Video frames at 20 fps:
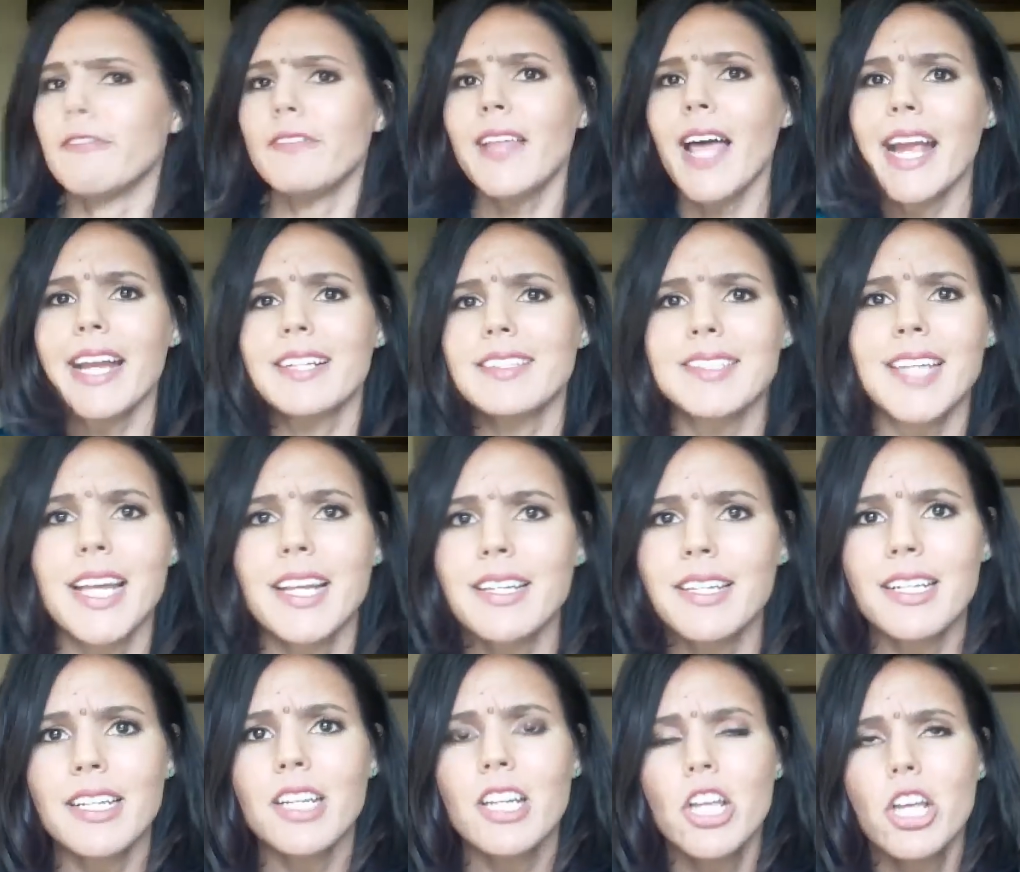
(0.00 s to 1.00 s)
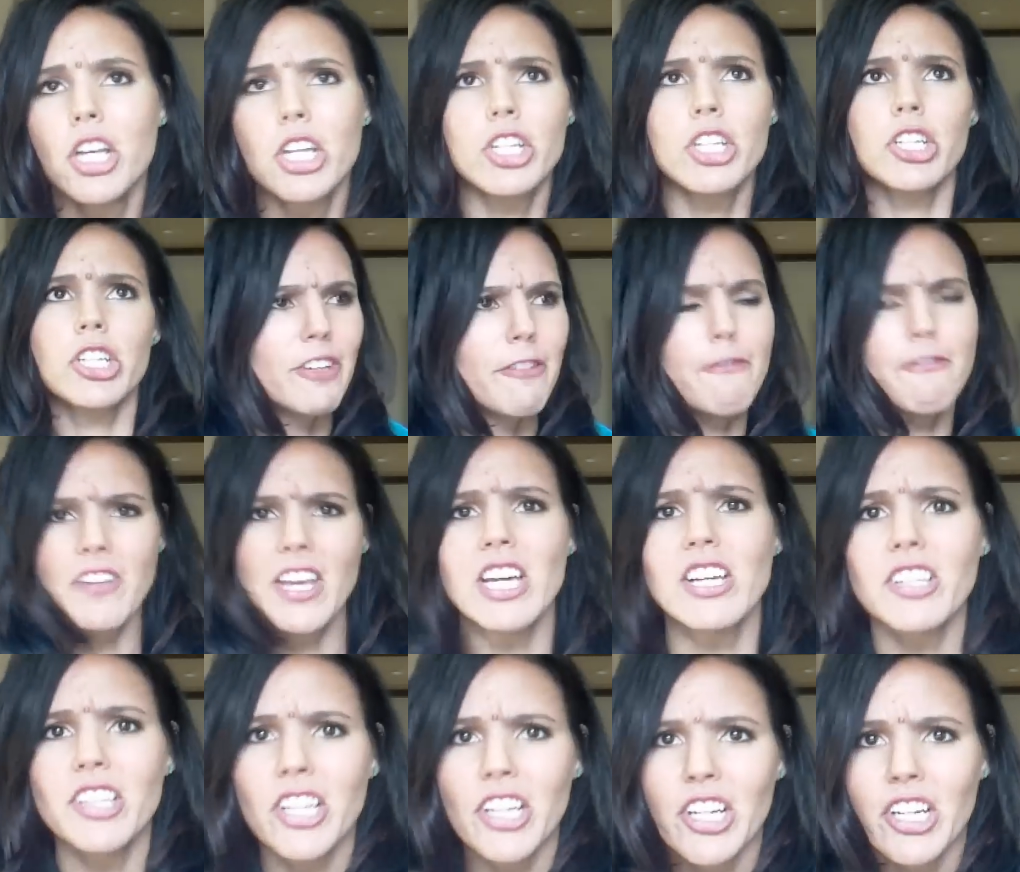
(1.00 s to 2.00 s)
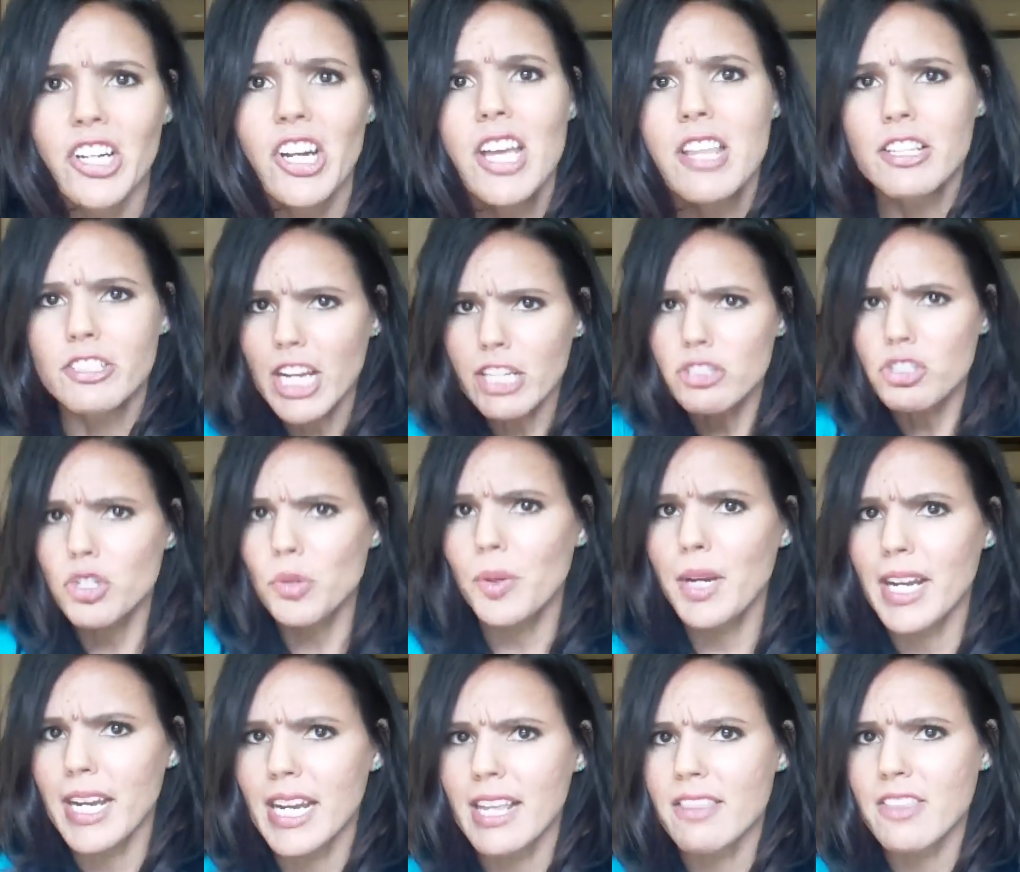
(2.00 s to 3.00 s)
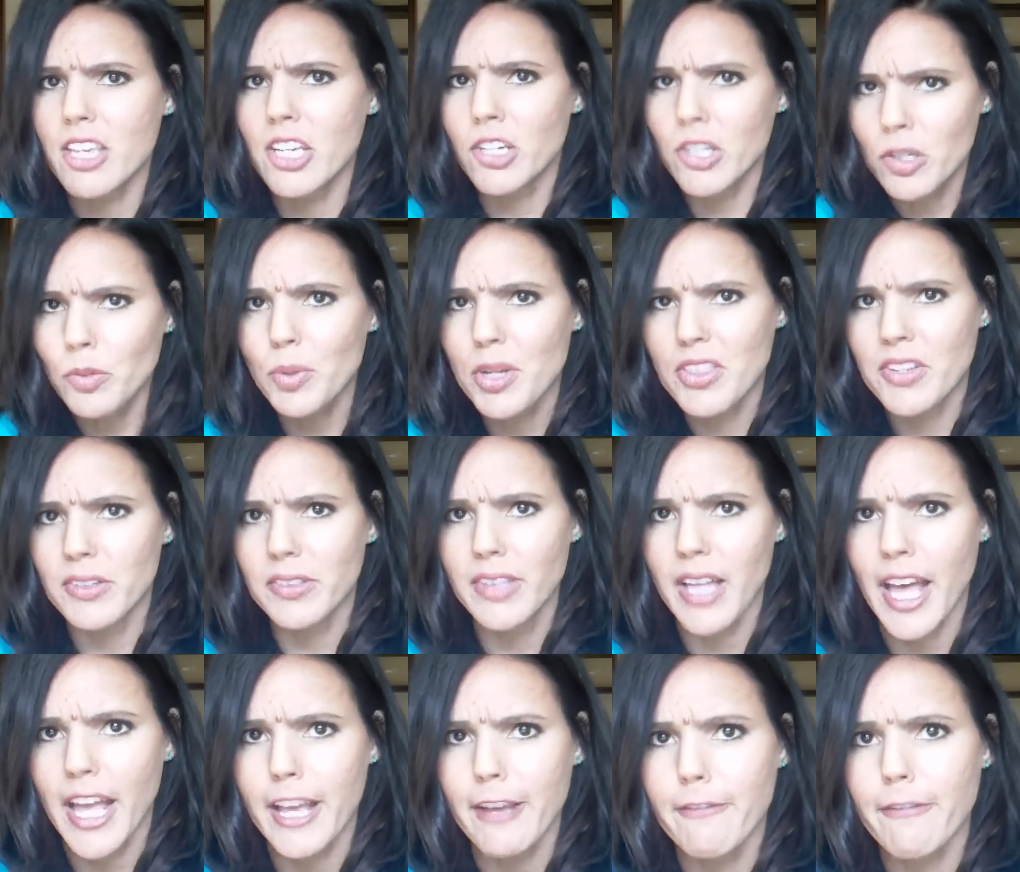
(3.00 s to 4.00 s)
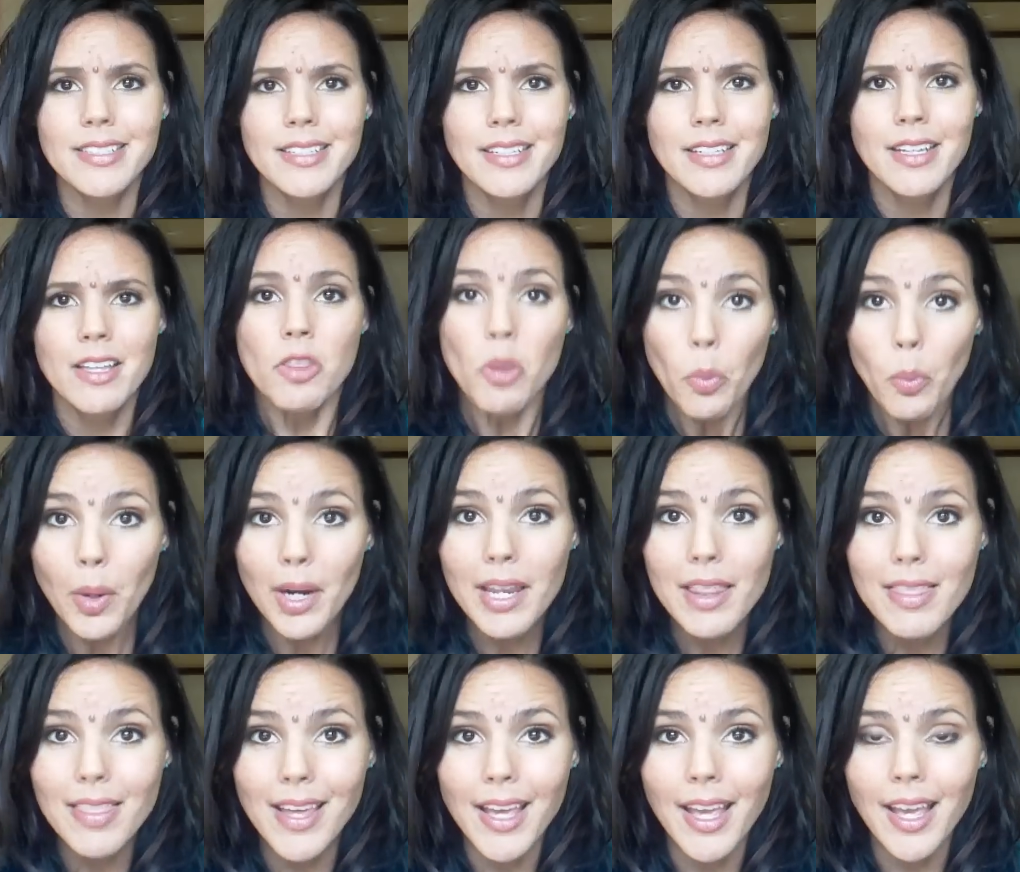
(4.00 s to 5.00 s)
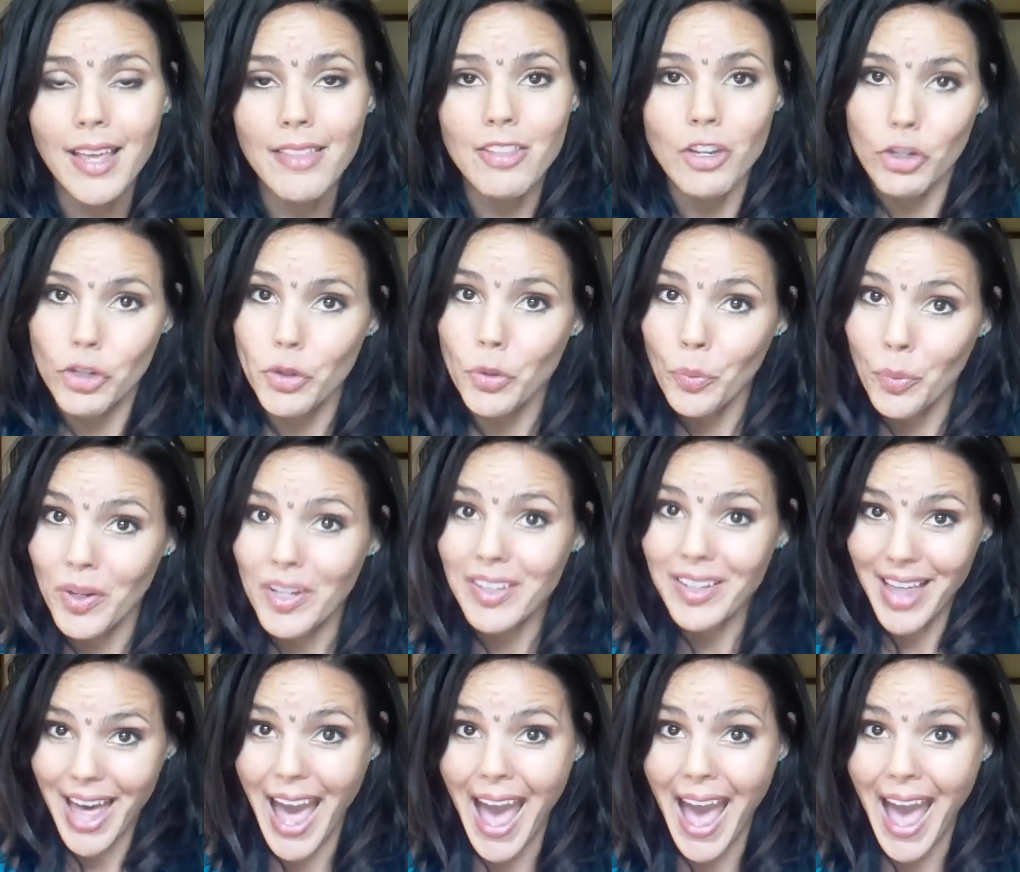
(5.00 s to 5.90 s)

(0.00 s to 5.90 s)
a flight attendant, you're a failure, you're not doing anything good with your life. The one thing that you will